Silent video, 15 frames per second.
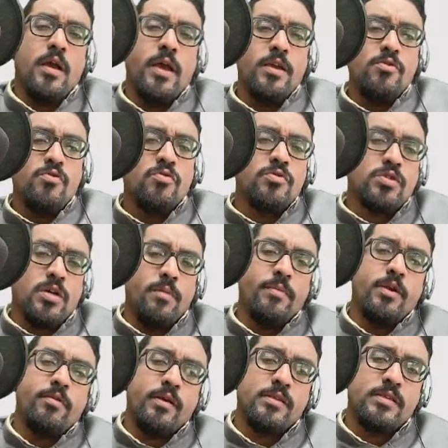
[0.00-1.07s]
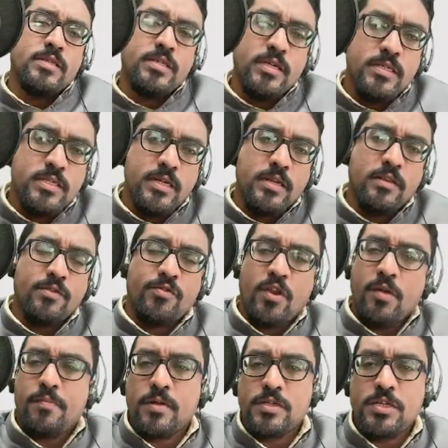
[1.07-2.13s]
high courts come into existence at the
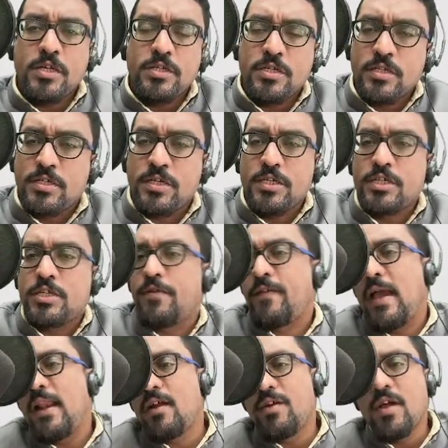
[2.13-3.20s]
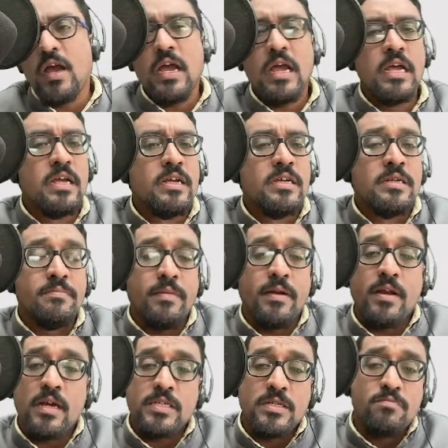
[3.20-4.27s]
three presidential cities of Calcutta,
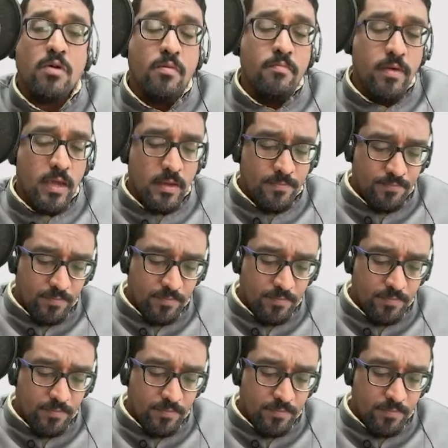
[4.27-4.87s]
Madras, and Bombay?